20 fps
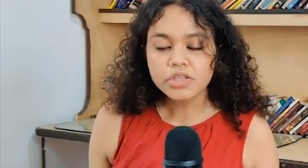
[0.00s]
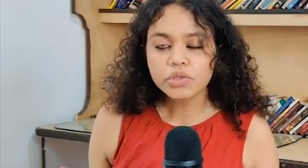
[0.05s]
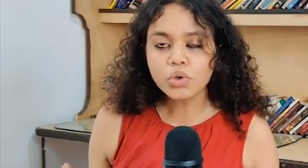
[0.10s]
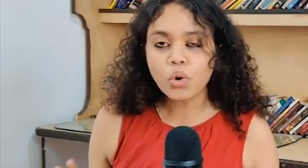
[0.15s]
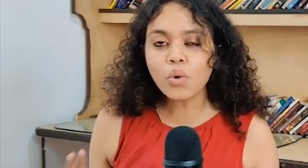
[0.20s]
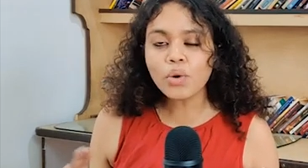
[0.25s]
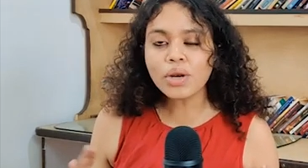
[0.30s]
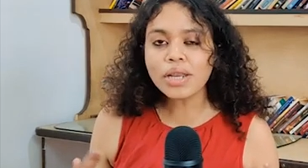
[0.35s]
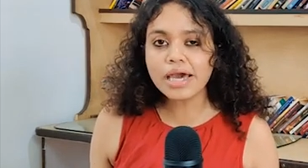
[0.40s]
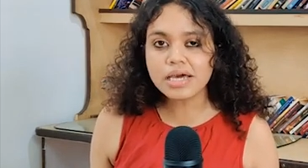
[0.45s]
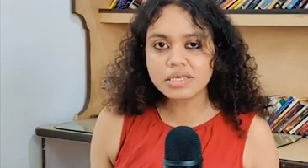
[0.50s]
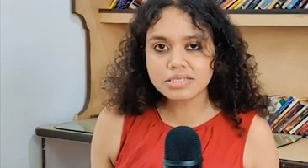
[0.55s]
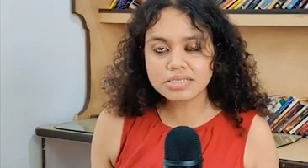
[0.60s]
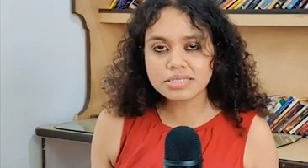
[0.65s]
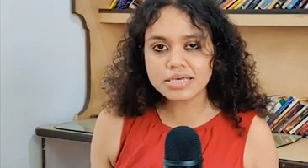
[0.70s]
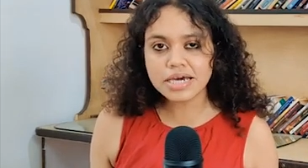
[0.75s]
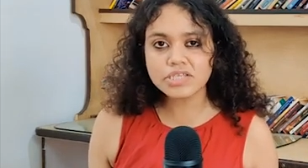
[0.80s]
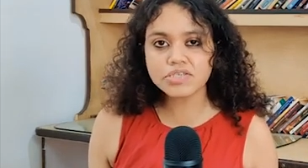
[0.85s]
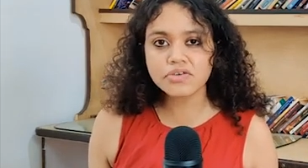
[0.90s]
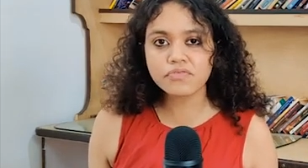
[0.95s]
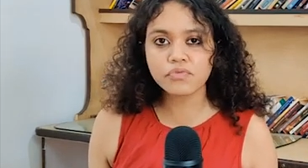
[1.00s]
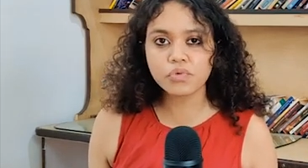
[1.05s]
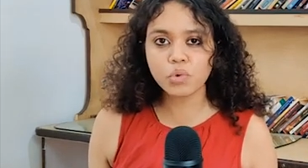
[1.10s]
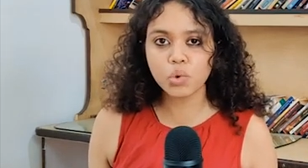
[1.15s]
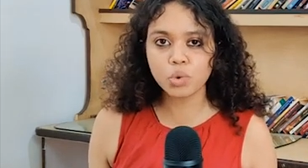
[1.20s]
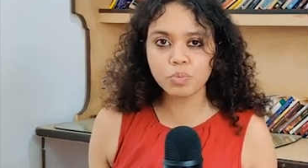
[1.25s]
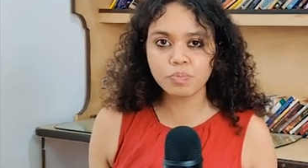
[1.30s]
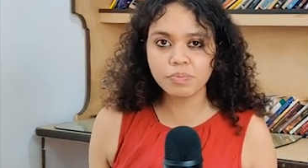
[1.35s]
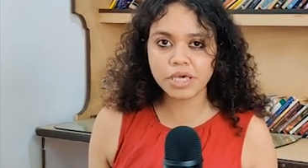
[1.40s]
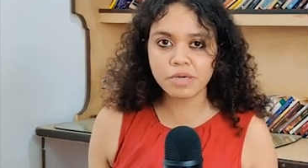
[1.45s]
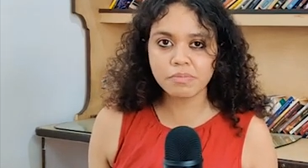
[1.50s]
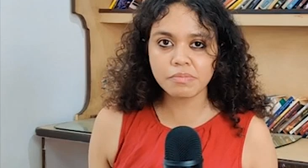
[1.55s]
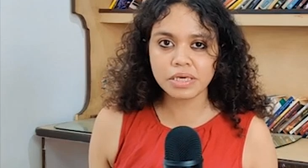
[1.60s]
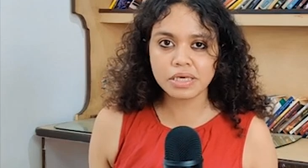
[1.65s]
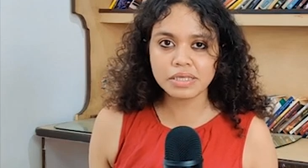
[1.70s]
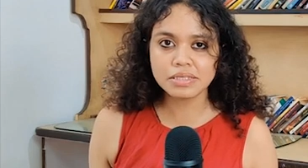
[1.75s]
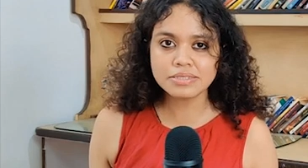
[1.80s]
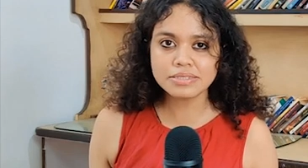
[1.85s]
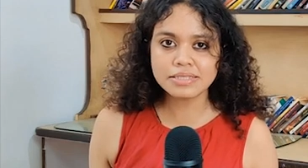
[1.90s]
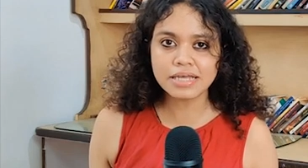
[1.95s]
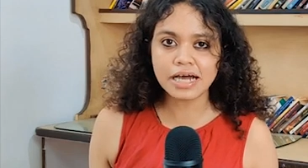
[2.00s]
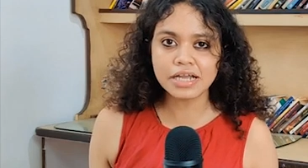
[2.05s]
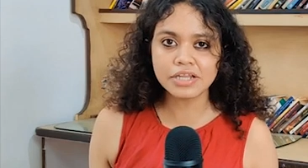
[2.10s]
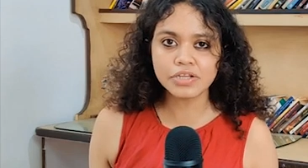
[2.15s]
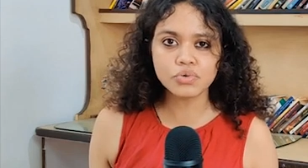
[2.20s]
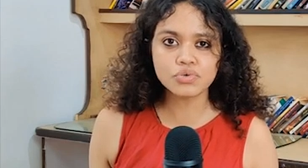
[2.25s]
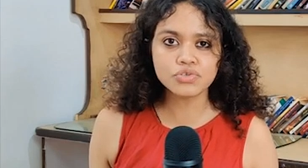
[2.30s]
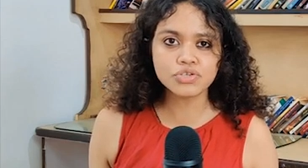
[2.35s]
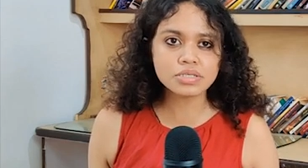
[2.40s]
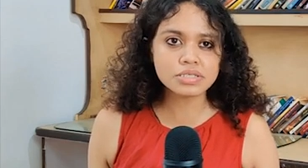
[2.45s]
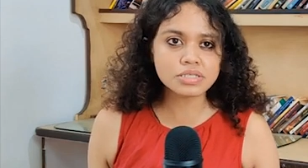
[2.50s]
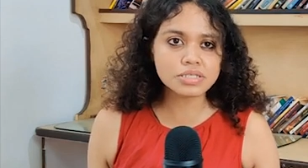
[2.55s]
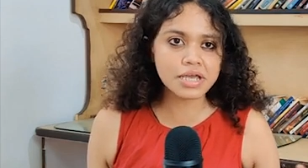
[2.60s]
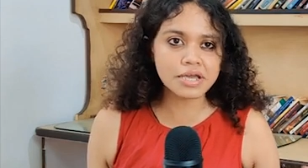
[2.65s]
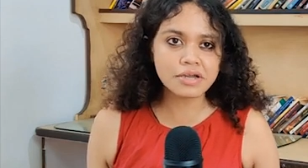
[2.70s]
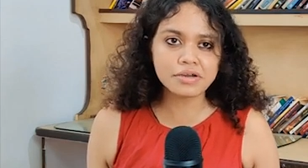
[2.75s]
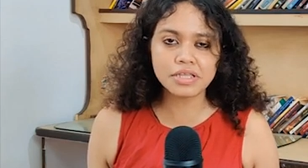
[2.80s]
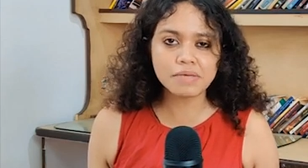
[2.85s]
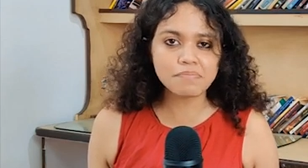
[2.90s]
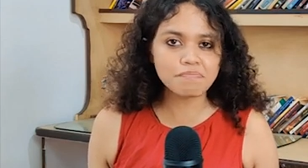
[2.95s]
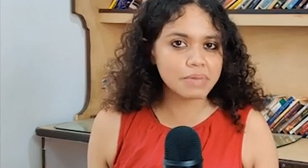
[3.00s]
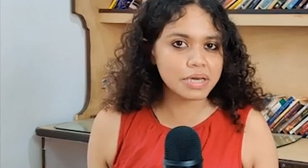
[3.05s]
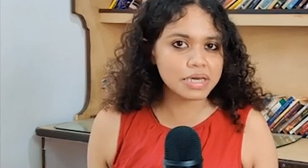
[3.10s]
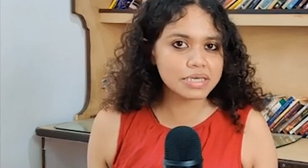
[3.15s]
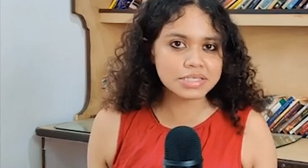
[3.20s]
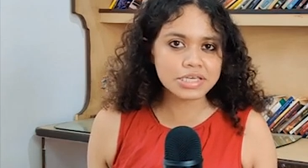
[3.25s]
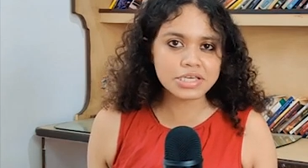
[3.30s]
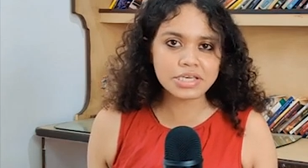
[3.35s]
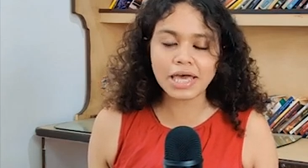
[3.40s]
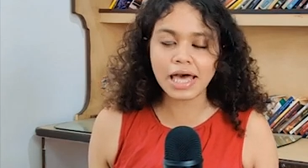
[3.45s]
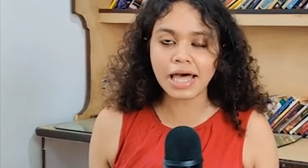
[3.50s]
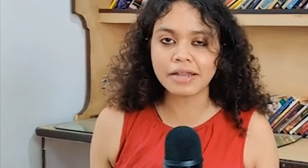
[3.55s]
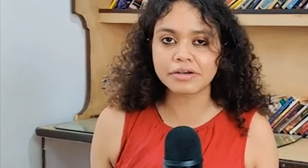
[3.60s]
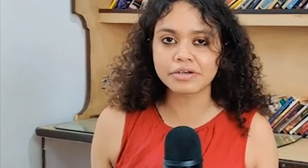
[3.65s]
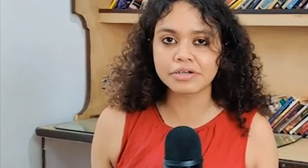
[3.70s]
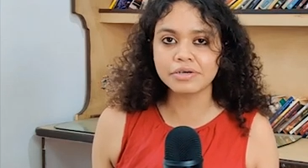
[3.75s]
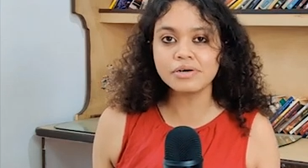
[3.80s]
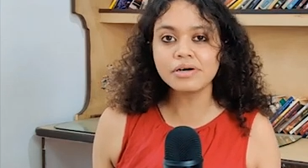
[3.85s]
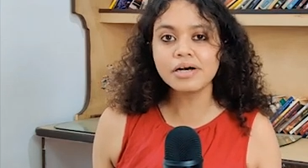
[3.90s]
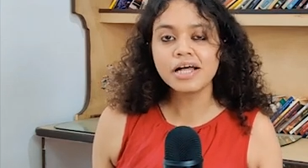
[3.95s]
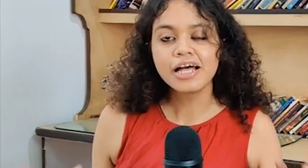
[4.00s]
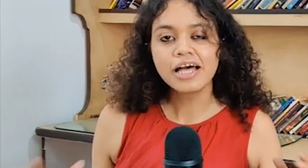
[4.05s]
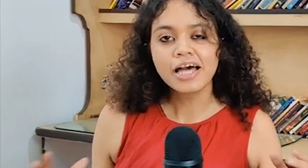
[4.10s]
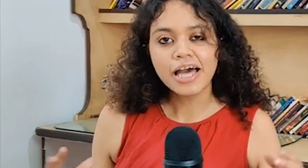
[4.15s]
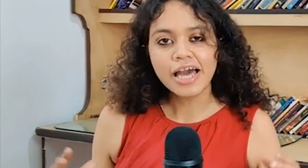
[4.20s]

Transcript: The whole exercise of roleplay means that you just take the basic character